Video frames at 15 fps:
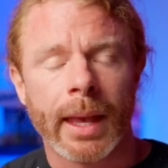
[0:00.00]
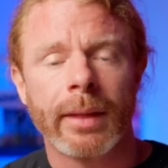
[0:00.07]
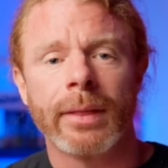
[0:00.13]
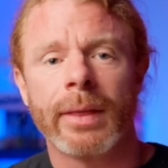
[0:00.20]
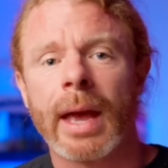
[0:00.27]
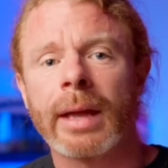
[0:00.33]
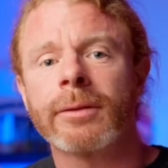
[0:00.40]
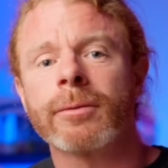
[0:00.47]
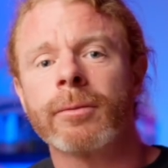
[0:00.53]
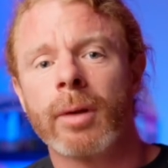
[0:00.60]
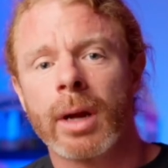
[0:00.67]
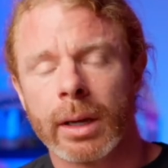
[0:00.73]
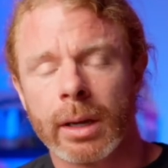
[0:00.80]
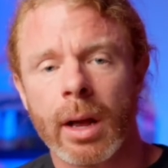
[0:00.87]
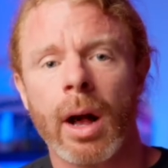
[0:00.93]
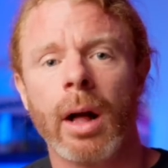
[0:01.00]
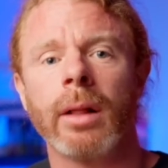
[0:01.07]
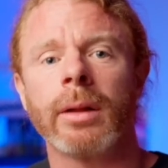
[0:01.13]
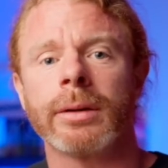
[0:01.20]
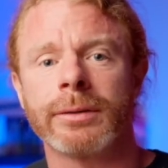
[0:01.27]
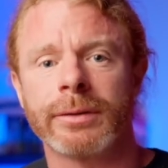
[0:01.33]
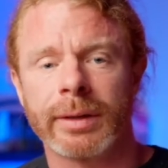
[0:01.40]
that's what
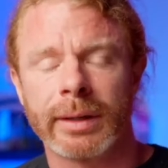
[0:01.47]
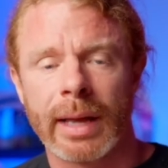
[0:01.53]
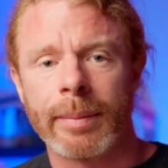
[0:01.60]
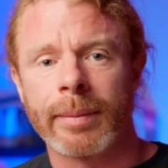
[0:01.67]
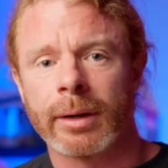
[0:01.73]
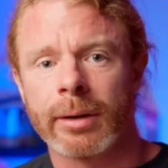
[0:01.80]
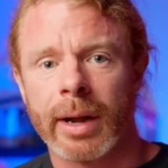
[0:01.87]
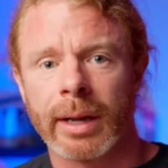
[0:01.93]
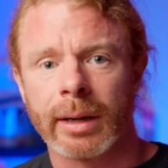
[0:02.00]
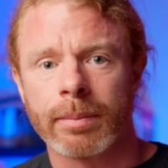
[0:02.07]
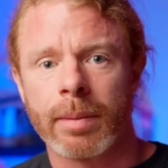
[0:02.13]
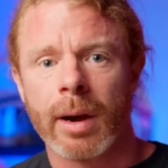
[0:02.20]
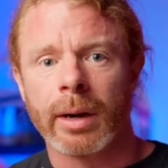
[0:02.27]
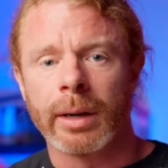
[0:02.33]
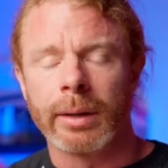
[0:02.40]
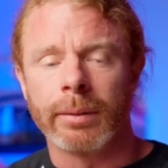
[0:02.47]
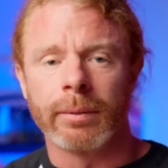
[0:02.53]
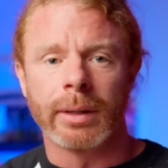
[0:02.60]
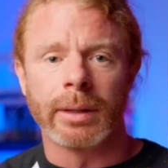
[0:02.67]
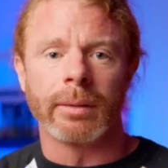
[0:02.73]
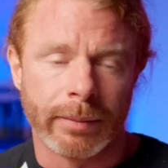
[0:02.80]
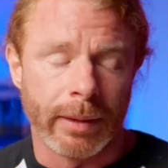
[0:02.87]
colors the Democratic Party.
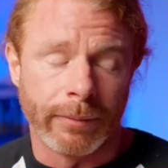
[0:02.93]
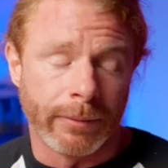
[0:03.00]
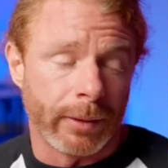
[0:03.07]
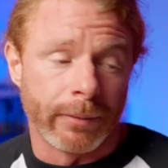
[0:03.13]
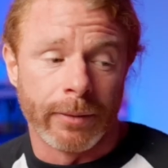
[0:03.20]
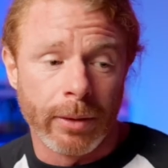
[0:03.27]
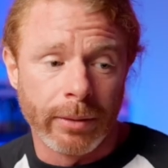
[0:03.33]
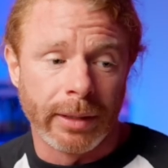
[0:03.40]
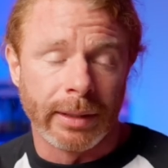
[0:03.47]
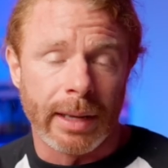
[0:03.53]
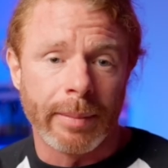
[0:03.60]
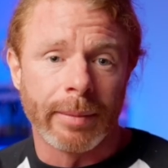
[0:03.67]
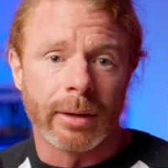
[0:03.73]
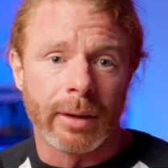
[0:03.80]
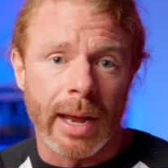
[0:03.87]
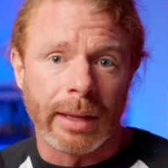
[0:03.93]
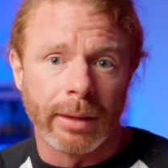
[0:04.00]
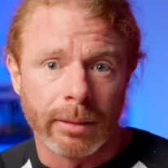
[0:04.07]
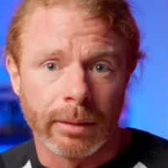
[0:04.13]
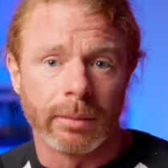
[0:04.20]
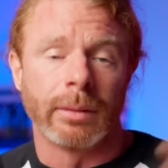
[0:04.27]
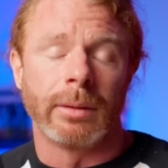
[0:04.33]
When if you're voting Democrat,
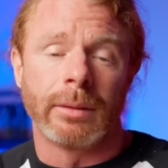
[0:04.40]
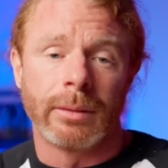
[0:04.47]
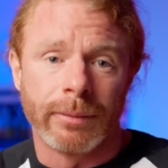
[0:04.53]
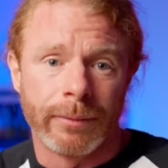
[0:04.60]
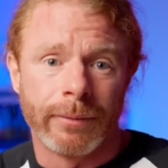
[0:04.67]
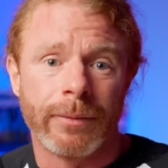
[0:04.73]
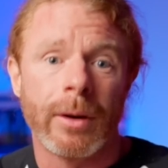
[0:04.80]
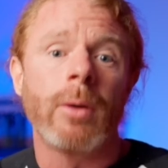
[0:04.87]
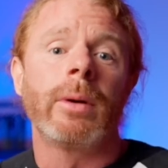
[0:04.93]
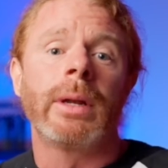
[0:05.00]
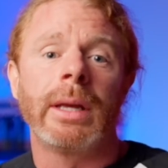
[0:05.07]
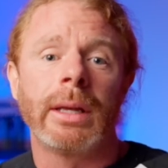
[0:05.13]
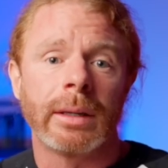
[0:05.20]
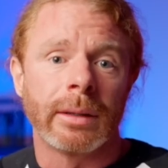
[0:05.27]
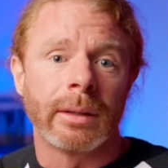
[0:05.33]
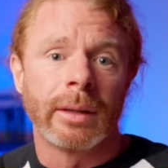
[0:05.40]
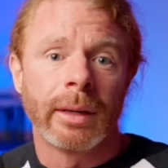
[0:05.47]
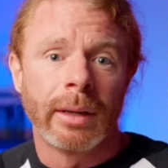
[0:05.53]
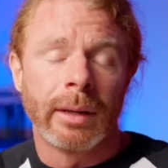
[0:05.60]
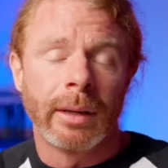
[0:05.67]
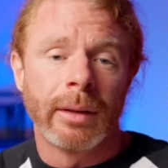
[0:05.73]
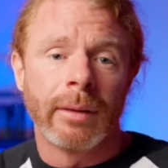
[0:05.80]
you're, you're voting
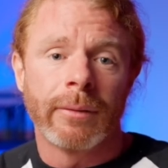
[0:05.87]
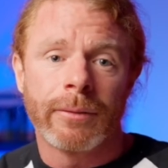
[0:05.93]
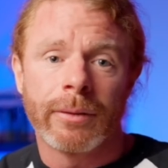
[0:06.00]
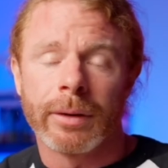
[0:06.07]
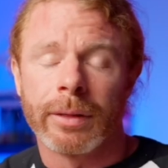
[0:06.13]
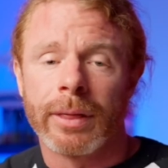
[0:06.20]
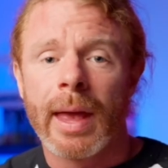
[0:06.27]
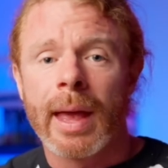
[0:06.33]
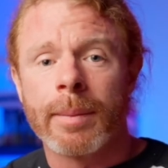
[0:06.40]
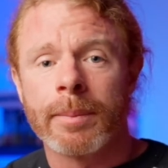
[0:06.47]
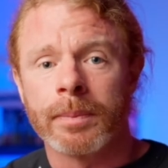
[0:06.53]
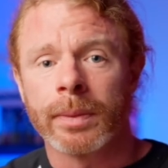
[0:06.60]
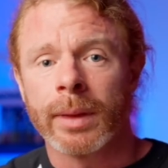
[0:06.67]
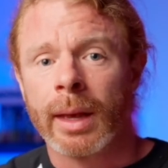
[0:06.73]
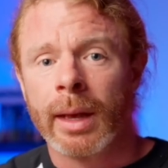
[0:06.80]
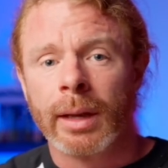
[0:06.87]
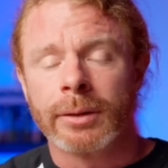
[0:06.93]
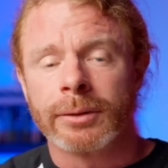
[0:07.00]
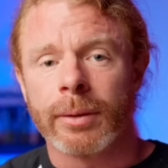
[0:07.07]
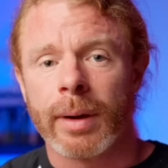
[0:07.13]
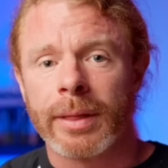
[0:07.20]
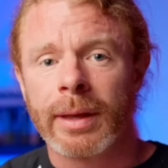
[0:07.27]
for them.
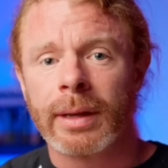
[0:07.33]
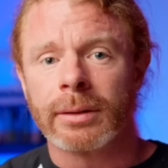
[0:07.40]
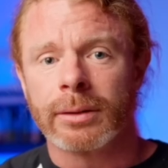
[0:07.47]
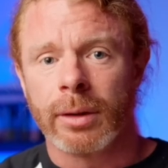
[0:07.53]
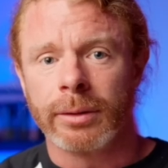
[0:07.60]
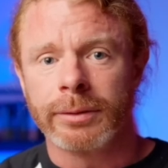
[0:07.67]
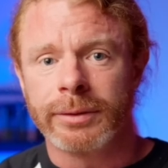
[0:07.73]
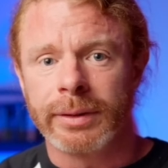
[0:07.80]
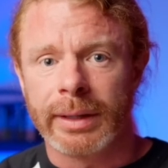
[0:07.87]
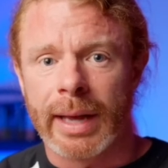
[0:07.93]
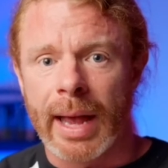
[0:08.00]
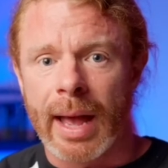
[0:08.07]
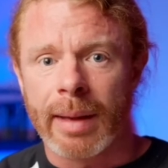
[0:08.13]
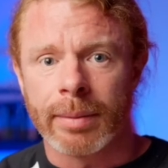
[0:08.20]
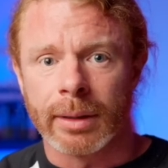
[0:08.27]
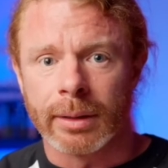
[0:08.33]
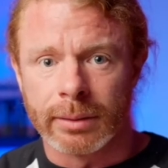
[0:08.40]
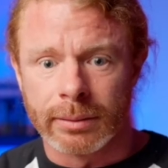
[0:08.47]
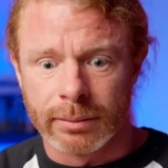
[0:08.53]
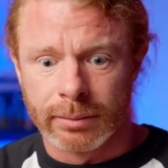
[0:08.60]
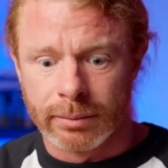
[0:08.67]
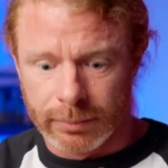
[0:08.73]
So I think Tulsi
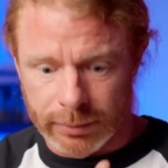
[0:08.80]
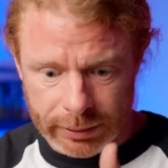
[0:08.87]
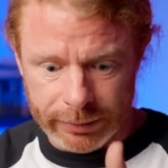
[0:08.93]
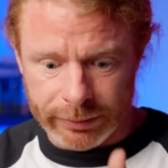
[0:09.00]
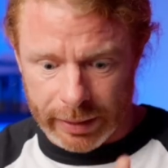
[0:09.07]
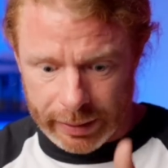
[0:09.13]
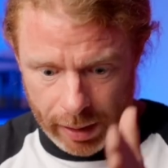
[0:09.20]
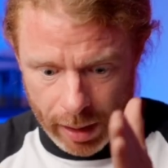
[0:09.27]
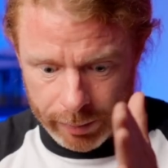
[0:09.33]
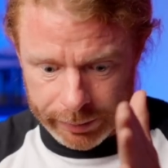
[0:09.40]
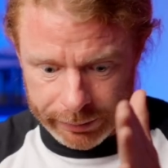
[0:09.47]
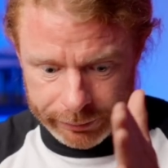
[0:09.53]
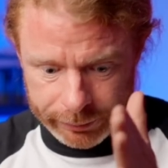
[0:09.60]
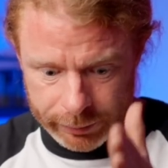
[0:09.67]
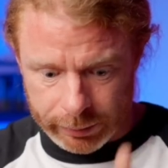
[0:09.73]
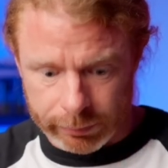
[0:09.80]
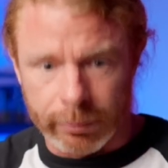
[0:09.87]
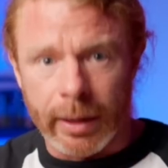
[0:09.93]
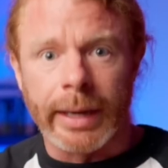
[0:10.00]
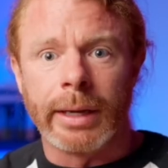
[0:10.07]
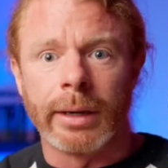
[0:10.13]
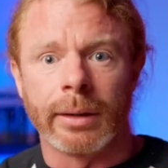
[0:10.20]
Gabbard, she's like always stood
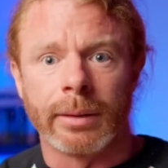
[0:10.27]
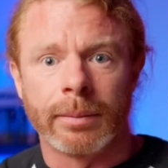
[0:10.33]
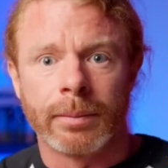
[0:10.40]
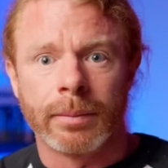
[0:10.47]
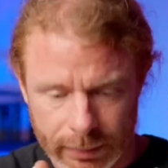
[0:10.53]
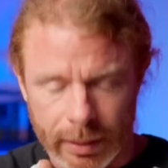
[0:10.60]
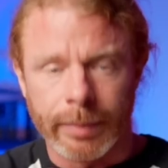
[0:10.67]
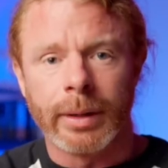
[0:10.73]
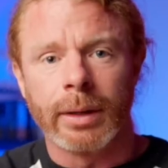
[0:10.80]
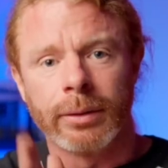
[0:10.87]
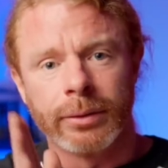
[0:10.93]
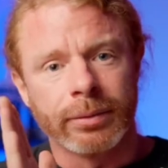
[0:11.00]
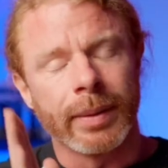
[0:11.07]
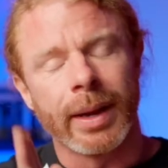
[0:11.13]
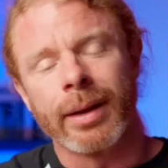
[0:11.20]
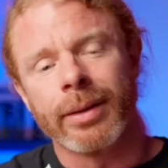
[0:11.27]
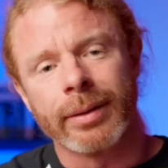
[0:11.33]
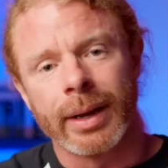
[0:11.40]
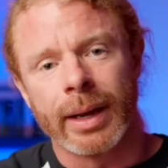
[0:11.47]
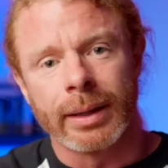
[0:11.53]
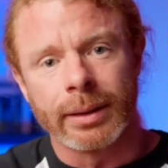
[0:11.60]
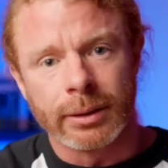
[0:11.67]
right here let me use my other
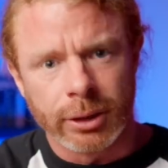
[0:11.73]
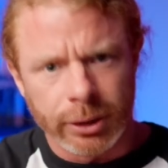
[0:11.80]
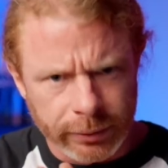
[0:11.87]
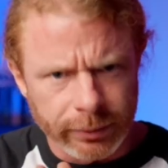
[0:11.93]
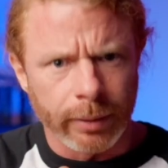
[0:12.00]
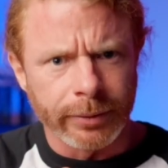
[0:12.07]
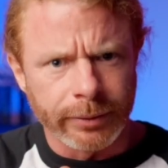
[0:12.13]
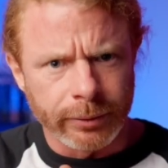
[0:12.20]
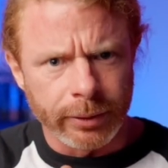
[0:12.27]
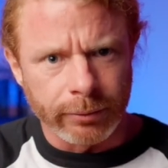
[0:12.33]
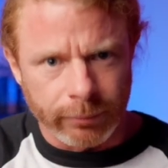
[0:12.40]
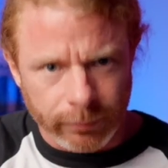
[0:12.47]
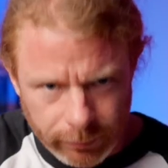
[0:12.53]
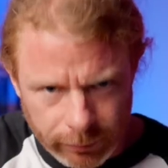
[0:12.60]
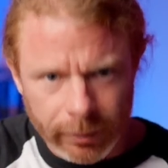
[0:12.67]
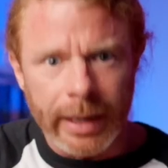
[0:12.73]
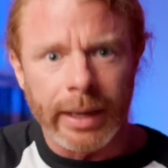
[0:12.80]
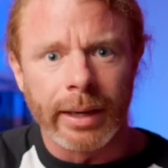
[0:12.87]
hand. She's always stood right